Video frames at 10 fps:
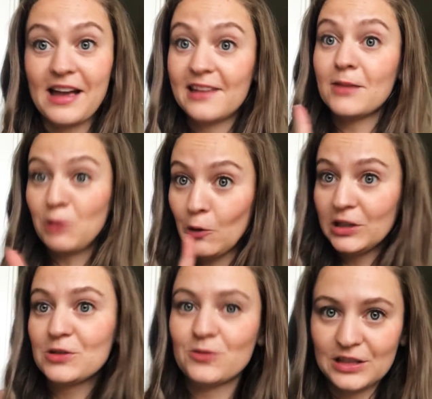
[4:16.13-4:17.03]
And I'm
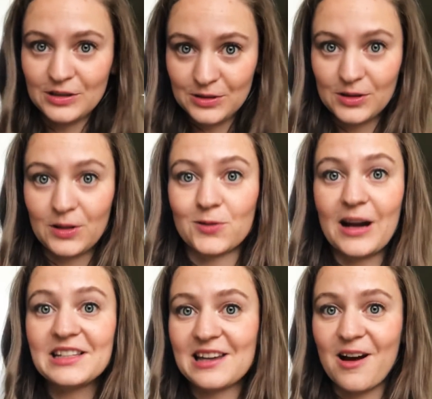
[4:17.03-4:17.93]
going to read it to you
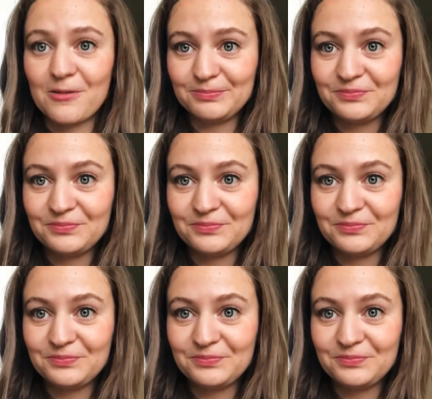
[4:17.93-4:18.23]
right now.